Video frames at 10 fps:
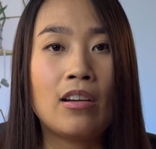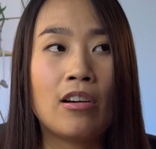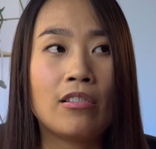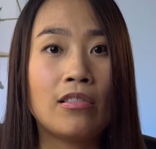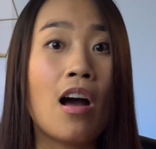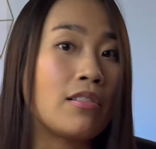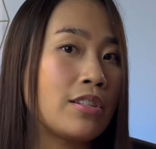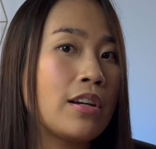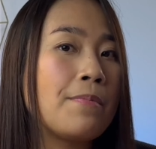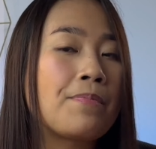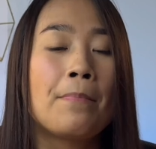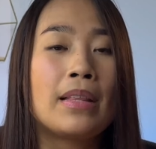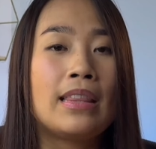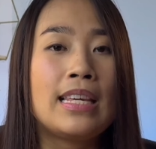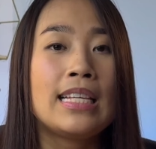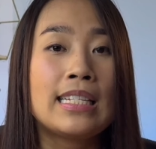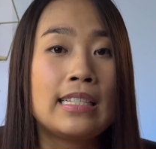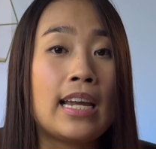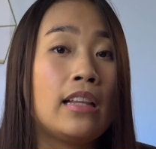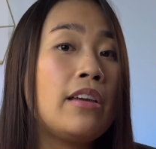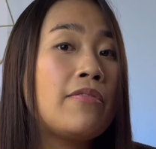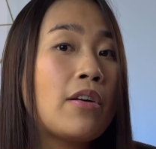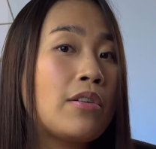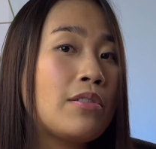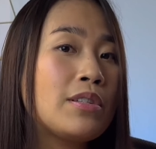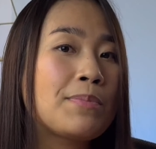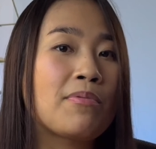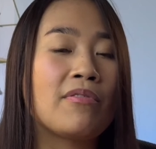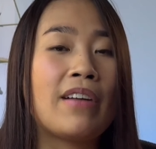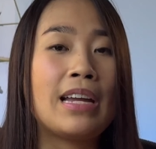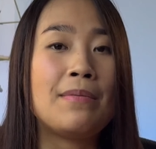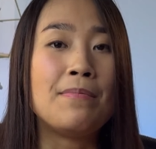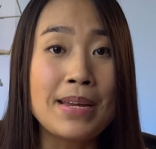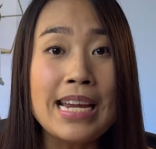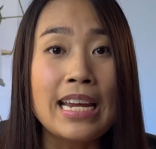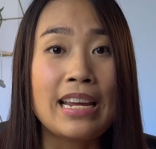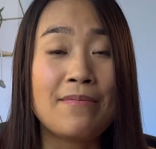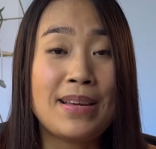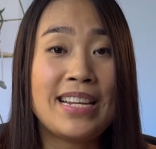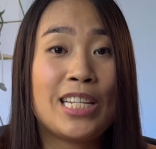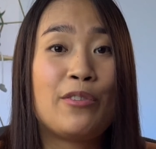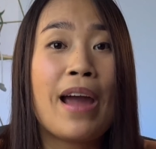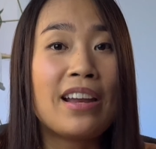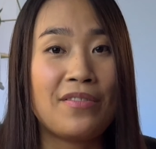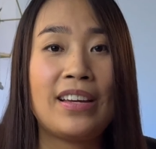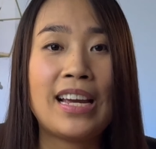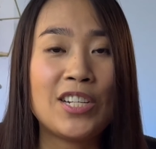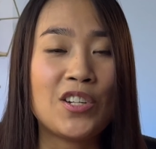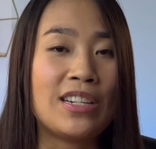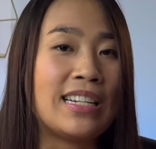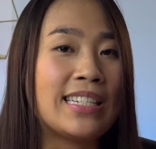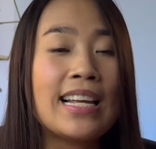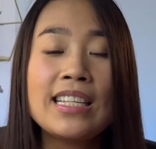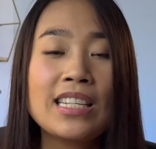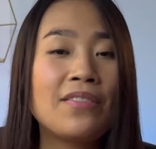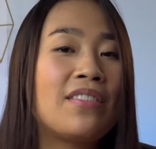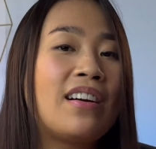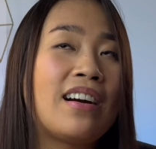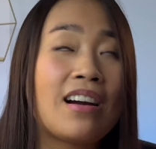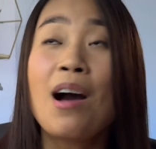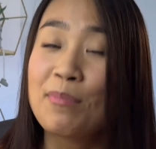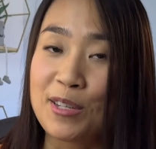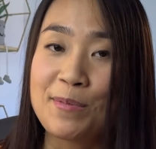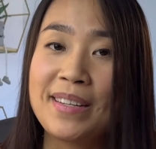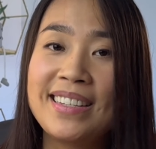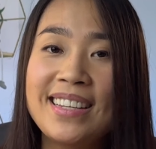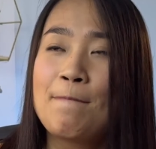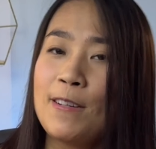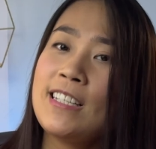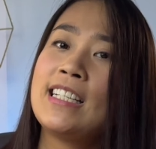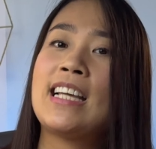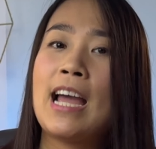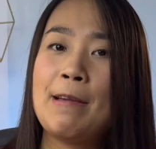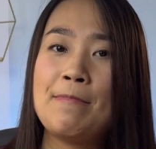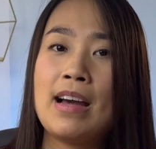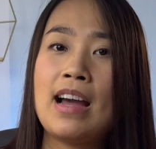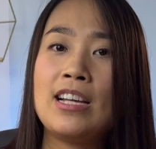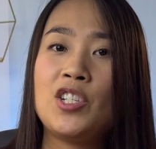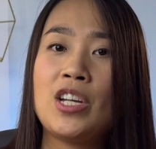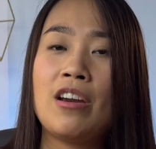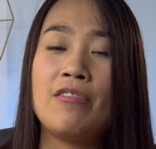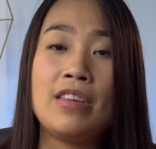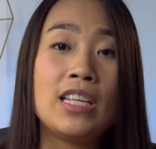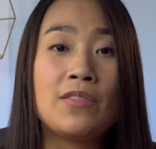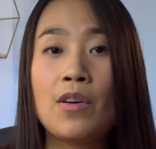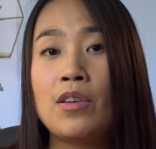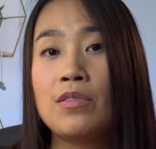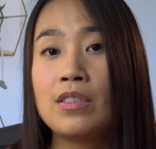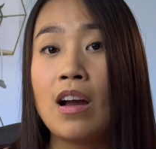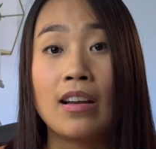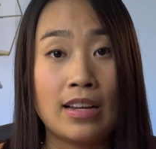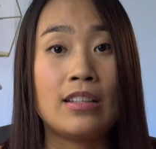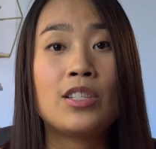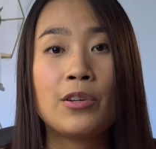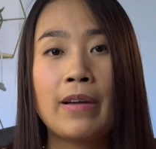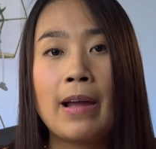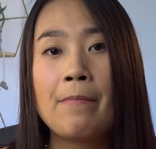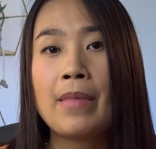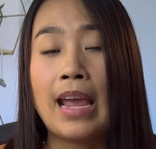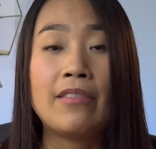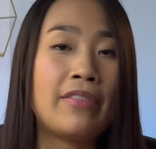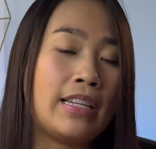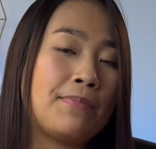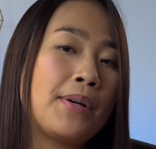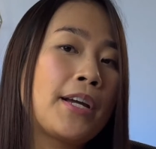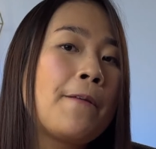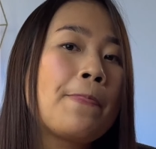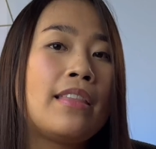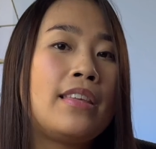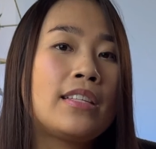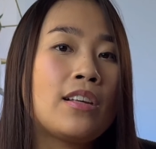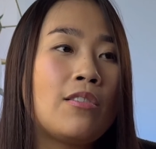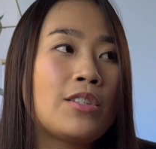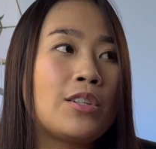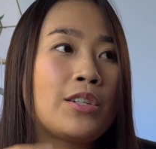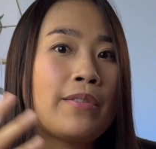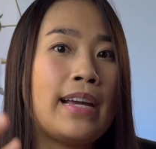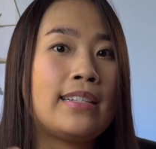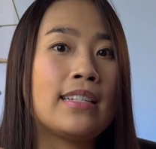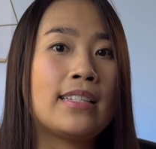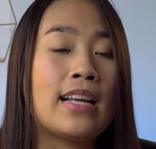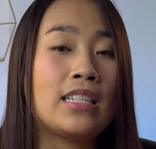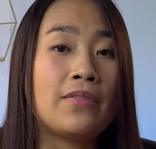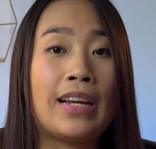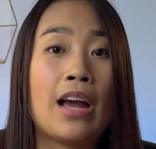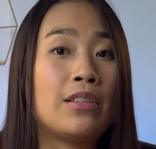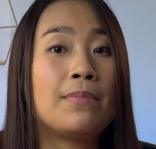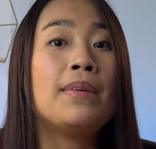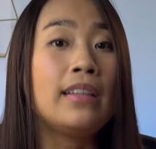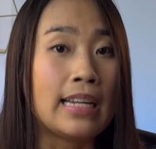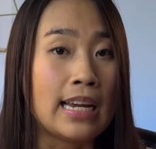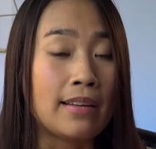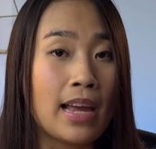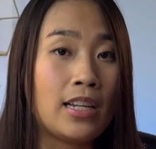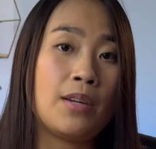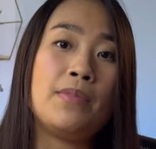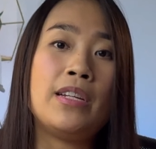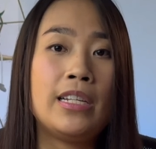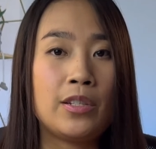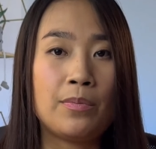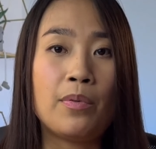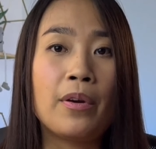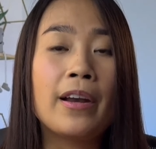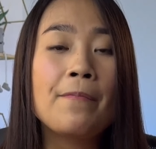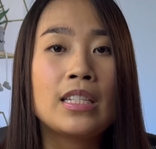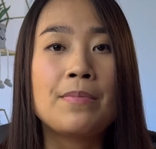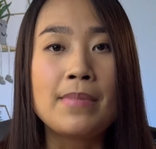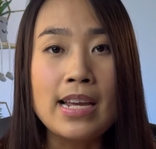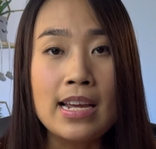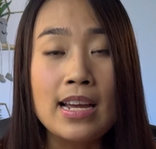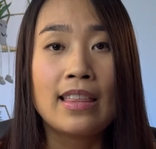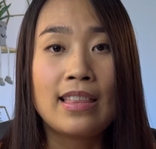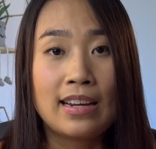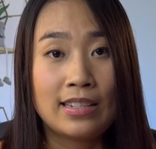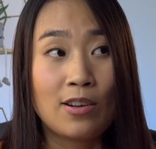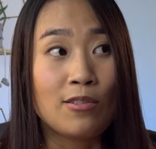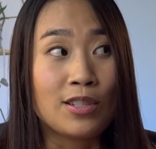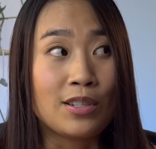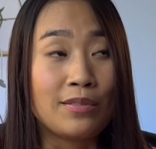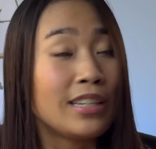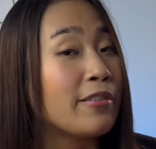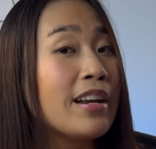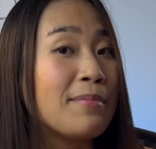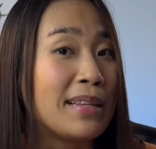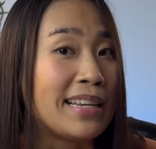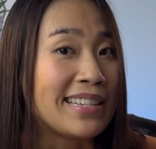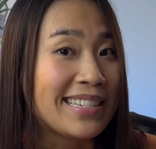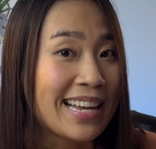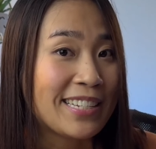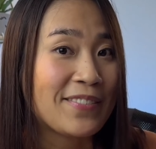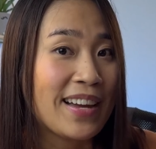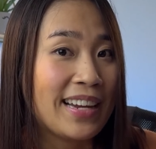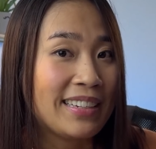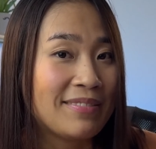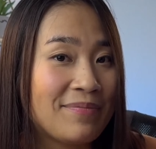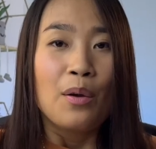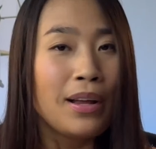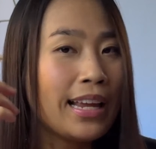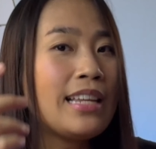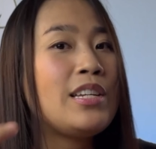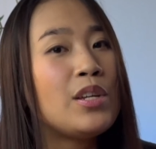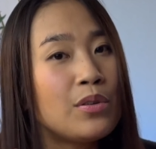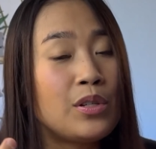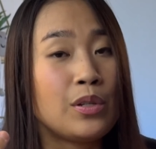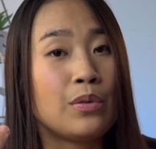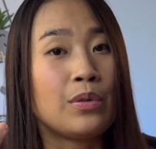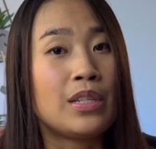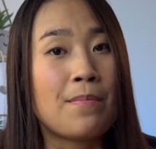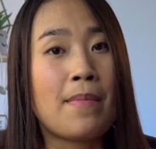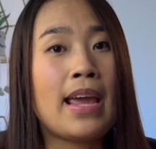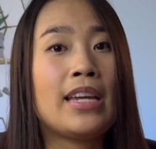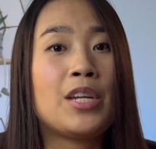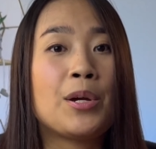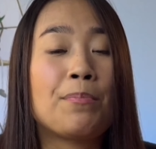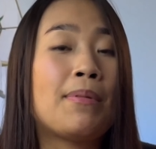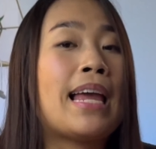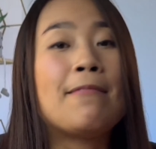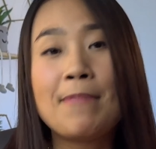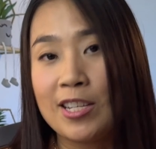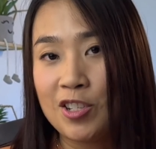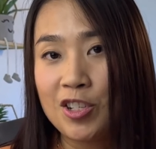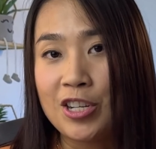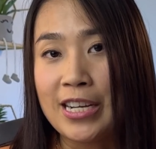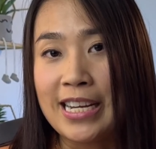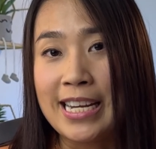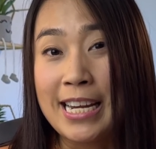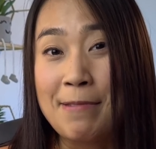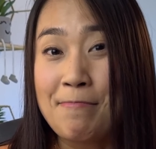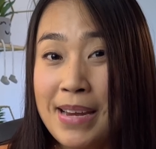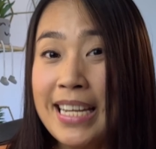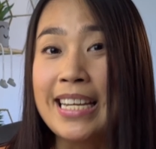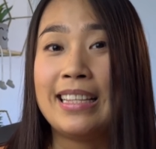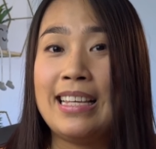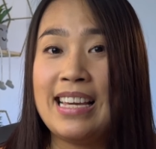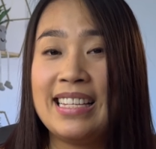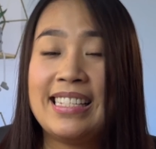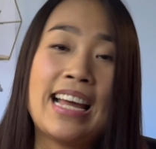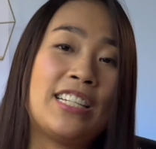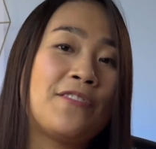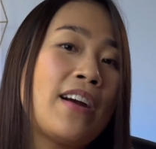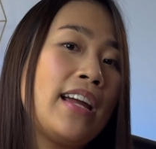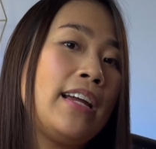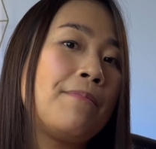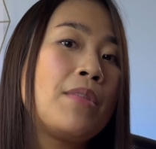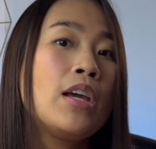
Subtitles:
are long-term, but these daily photos provide me immediate gratification and a sense of accomplishment. Most of the time, I share these photos on Instagram and Facebook. This also creates a sense of accountability and community support. To me, that is also incredibly satisfying. What can you do to make your plant-based journey immediately satisfying?